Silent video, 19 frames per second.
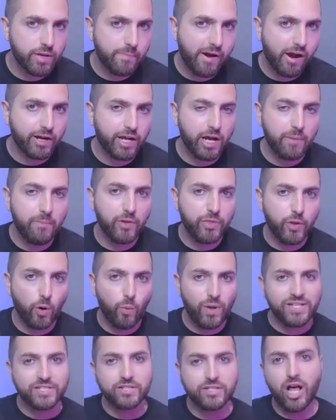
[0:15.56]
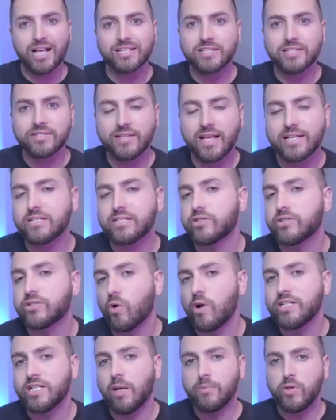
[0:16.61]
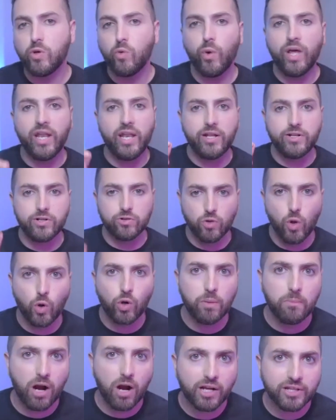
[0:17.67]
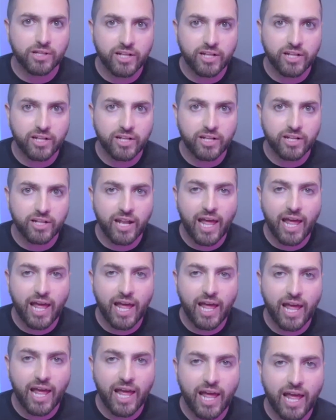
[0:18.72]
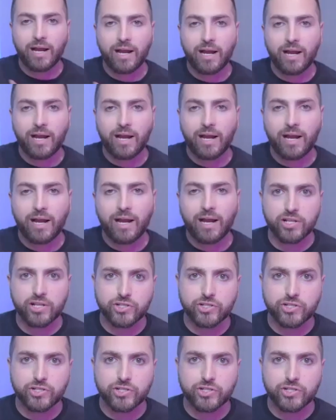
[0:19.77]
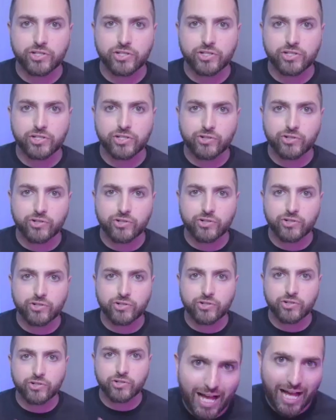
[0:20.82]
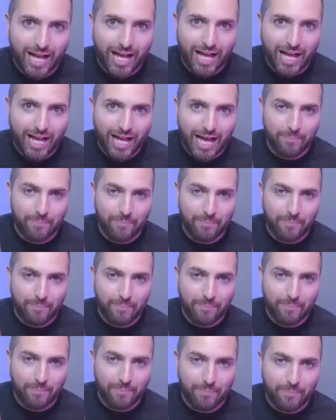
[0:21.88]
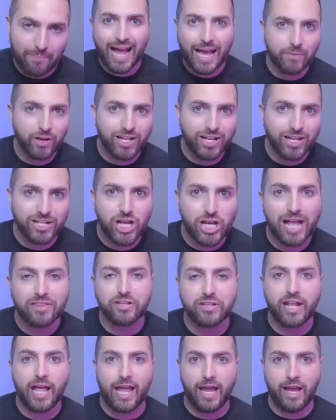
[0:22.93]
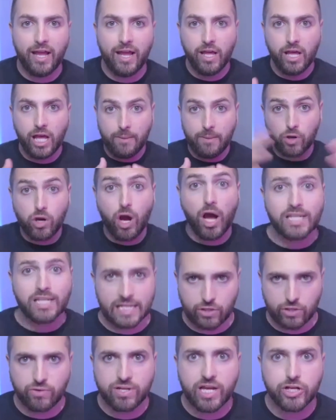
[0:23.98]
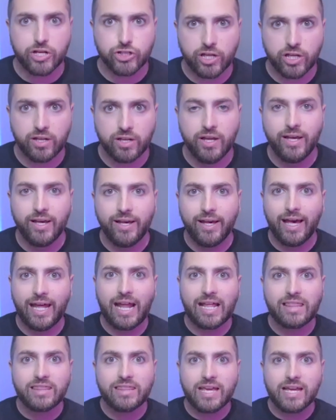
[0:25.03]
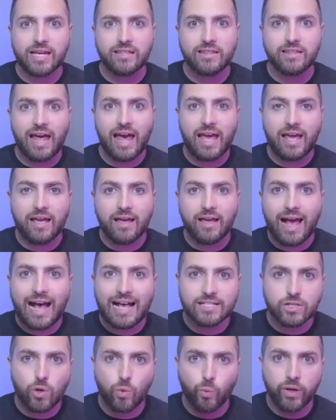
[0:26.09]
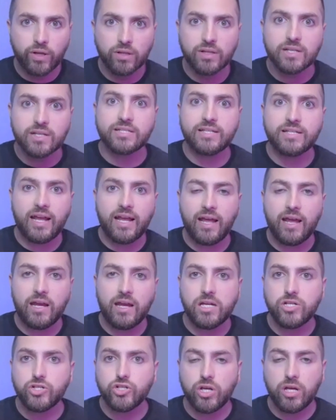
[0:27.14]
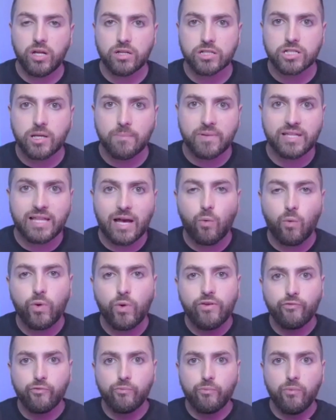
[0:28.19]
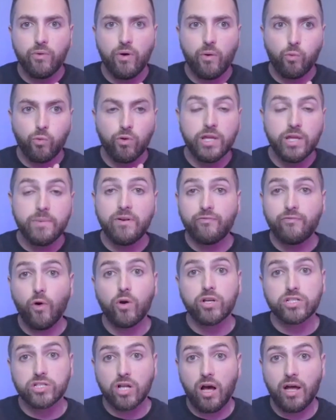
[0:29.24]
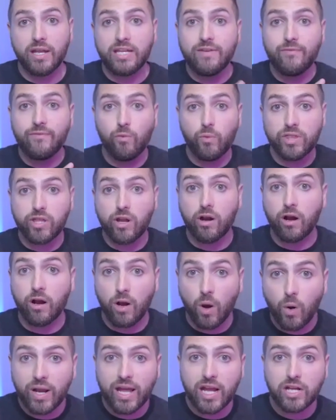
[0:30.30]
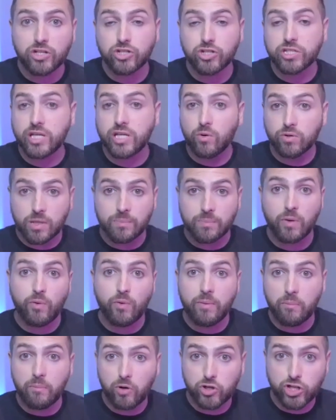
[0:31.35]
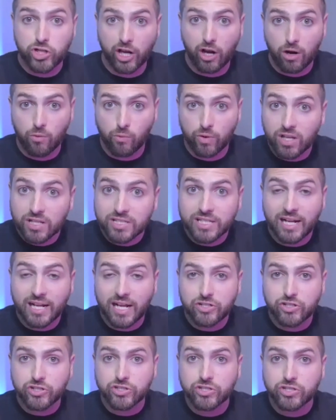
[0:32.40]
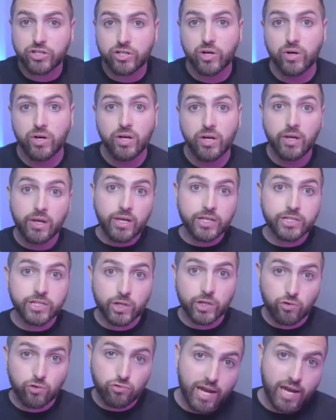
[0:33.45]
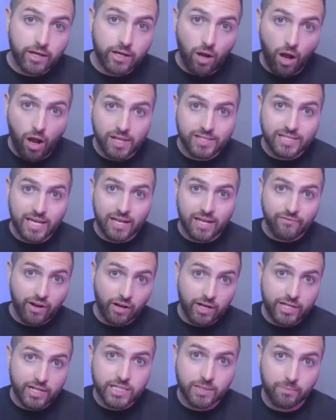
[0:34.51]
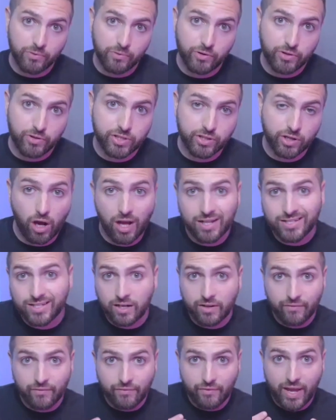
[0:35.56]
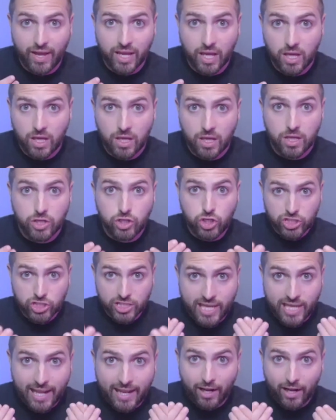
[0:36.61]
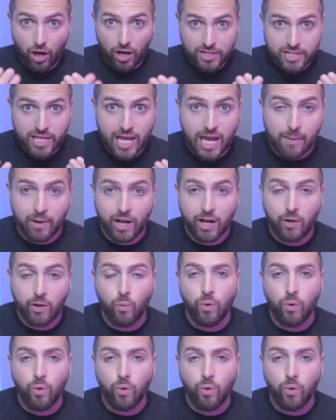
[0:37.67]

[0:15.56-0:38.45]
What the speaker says: America about their wins, losses, lesson stories, help you win in your local market. Today, my name is Cody from Sheridan Street. This is a single episode where I am going to chat today about content creation. And I think that as a real estate agent, something that we've really been focused on, even within our own agency, and something we've been pushing our real estate agents to do, is to create content very similar to the content of like just getting on camera